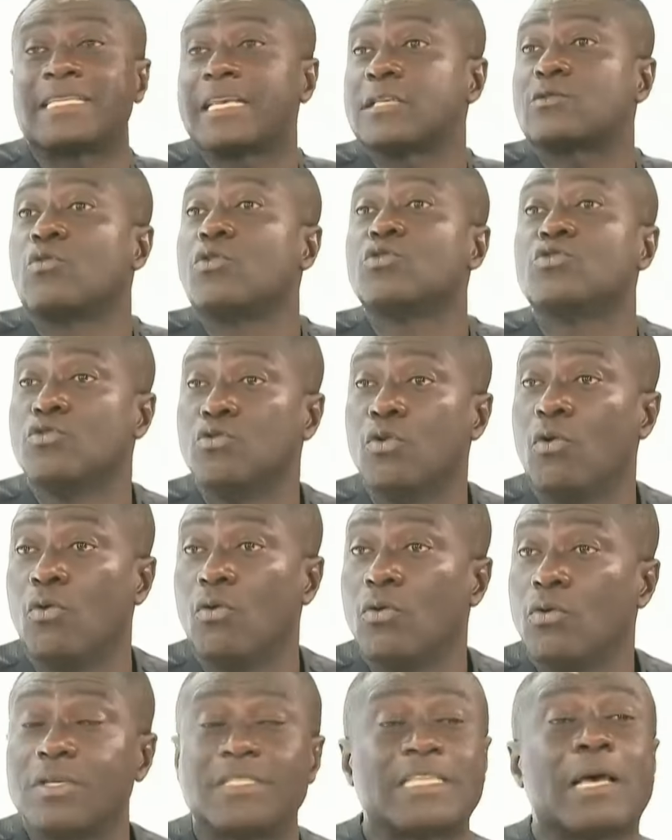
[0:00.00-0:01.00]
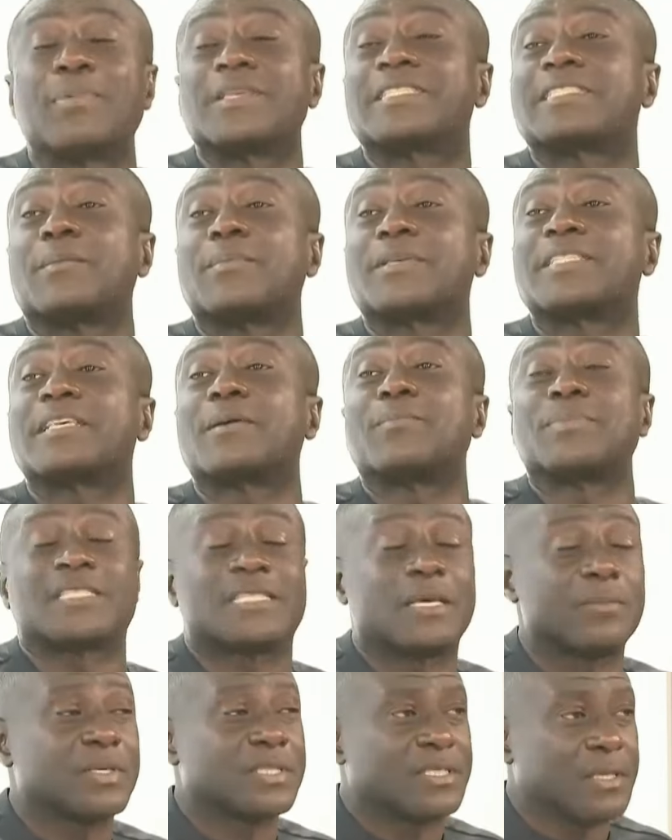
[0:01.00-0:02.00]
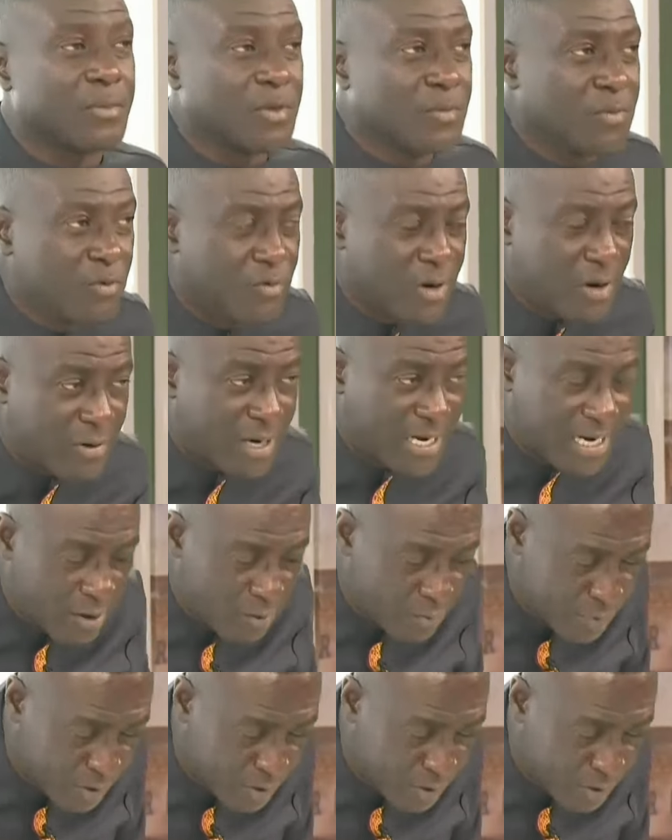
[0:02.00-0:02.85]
just want to know. Sabi, Mira, Wanda,